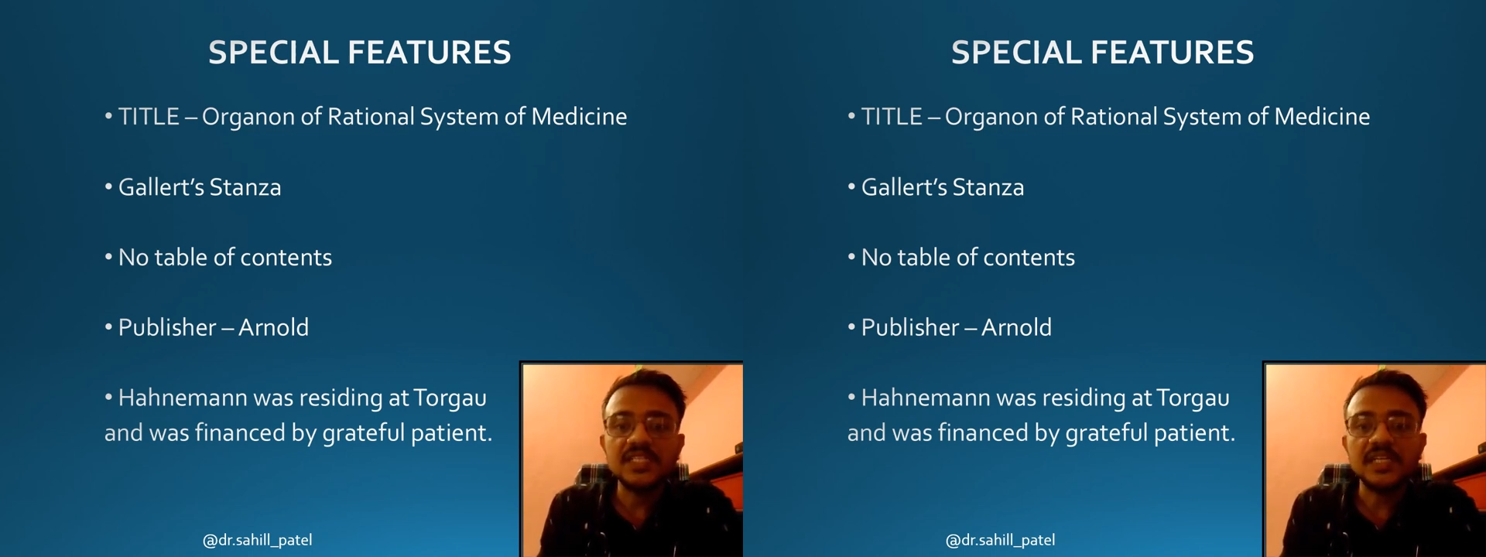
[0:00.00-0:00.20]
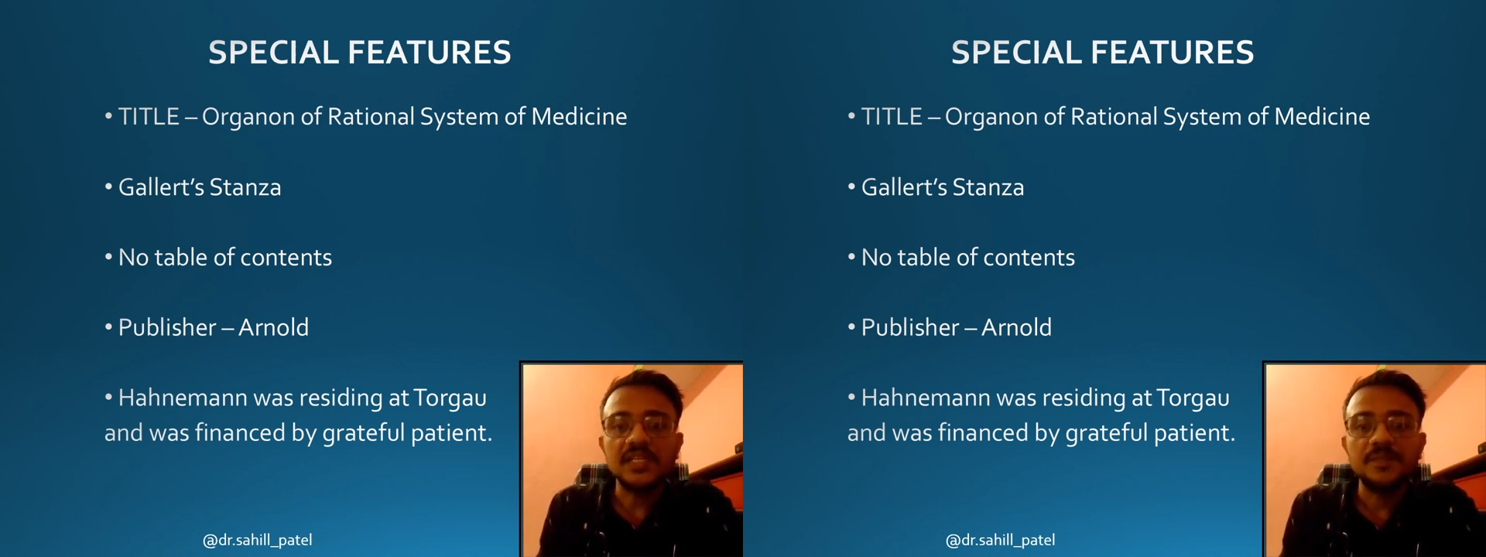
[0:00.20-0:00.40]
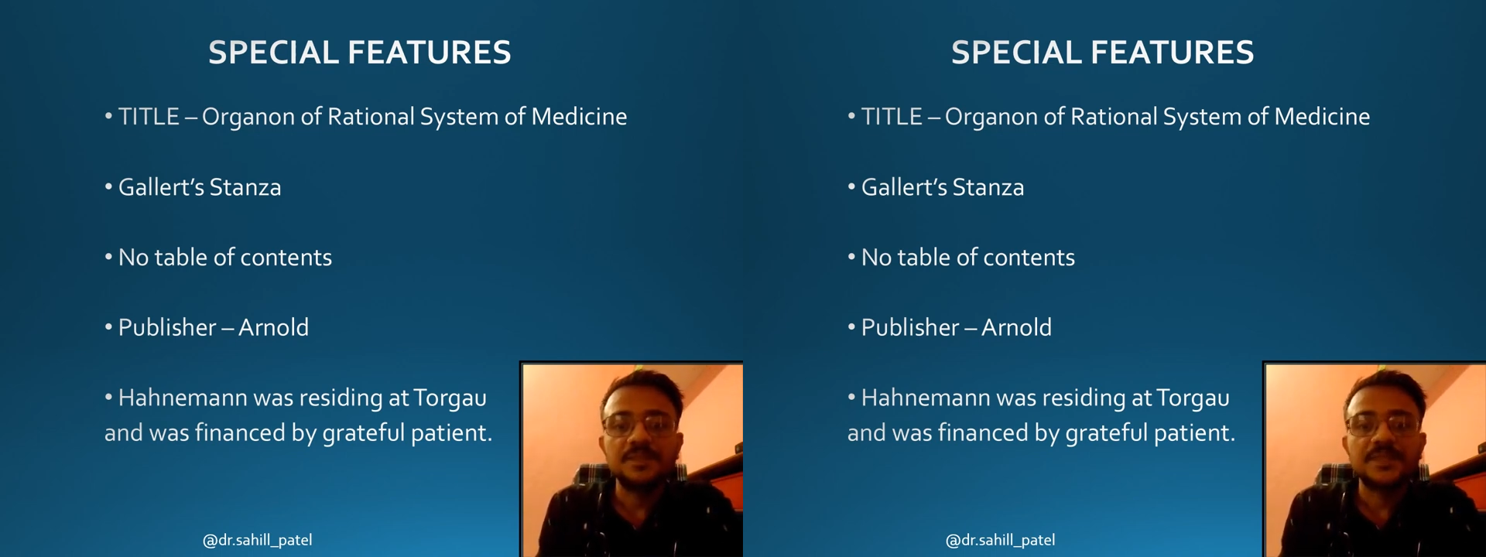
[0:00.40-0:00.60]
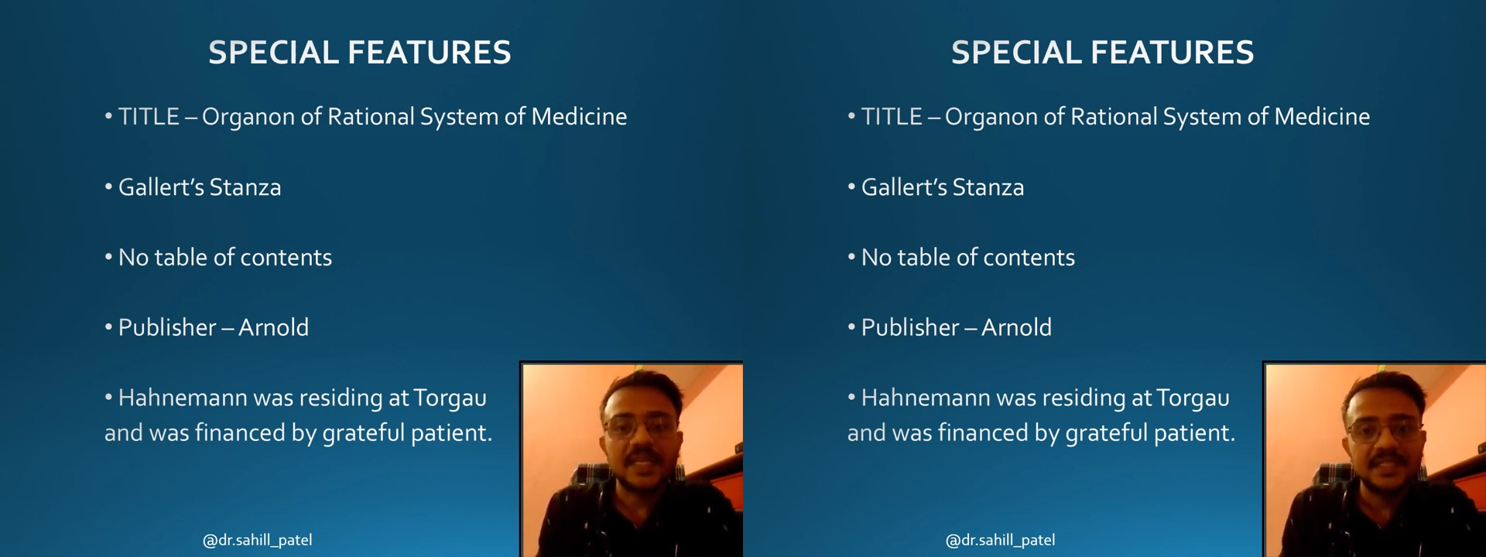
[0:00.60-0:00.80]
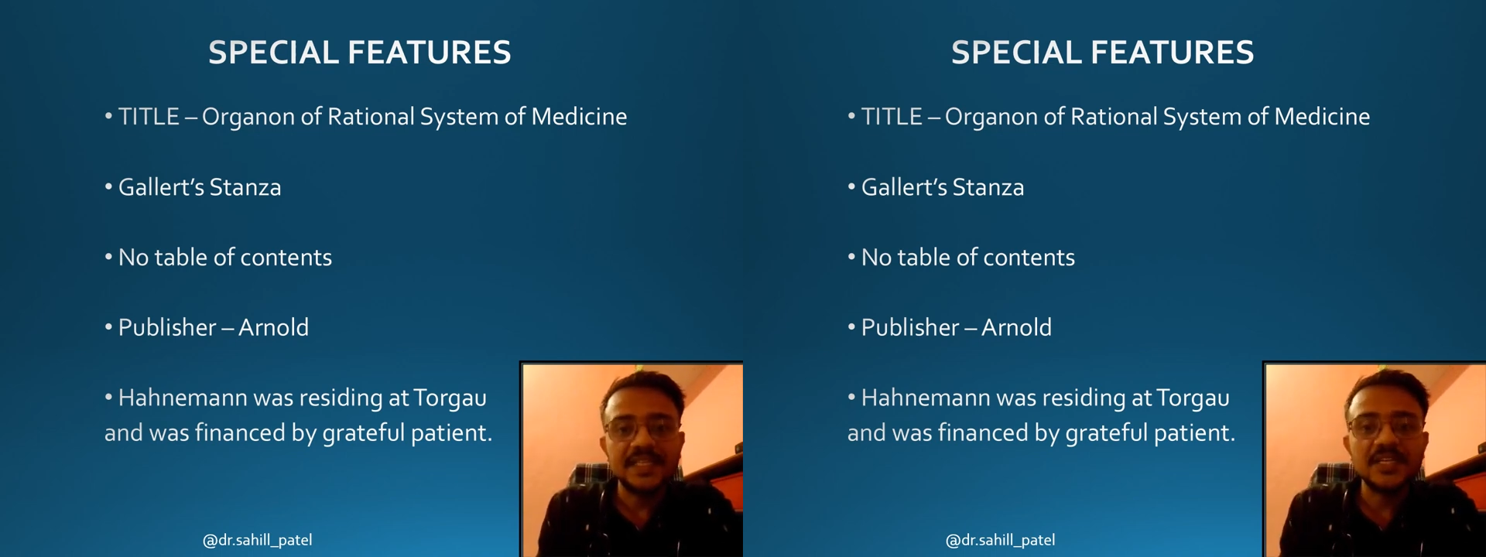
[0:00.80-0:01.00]
channel.
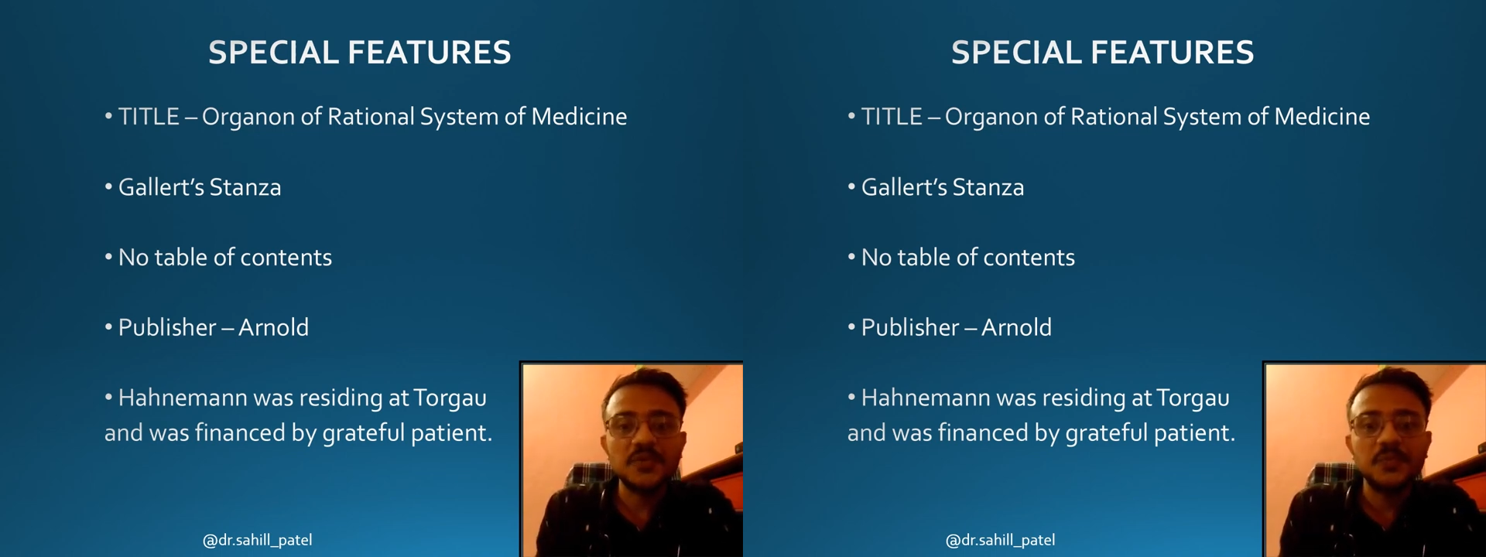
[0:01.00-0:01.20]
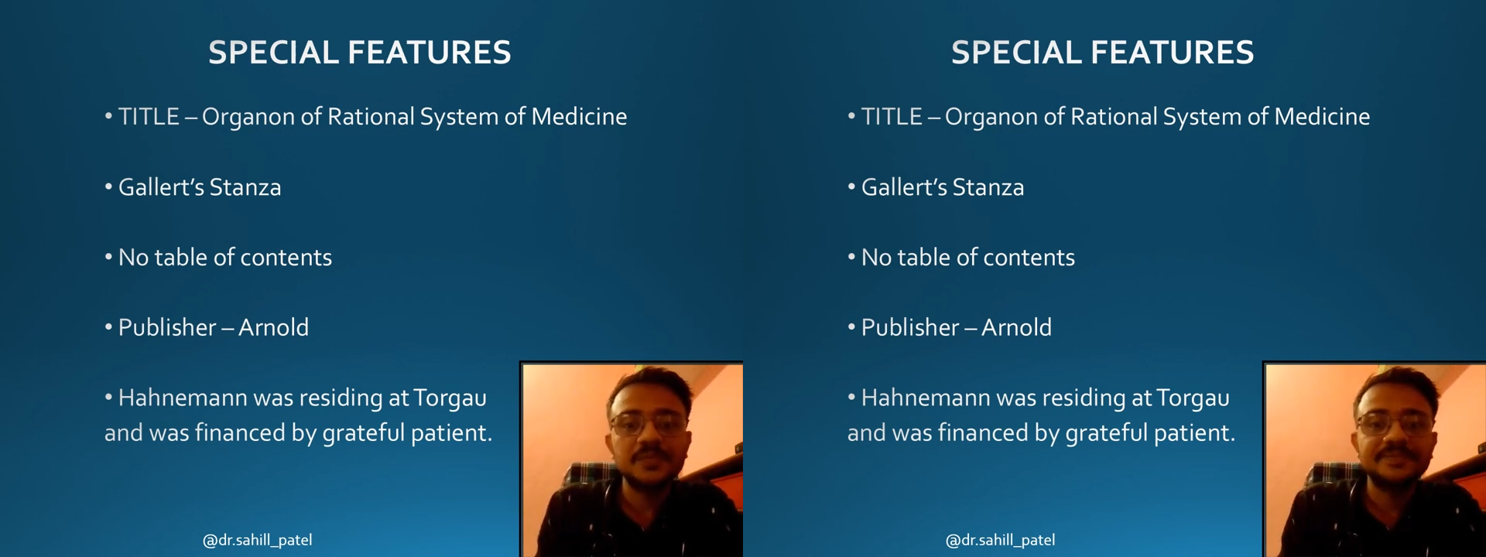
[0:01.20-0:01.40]
Thank you.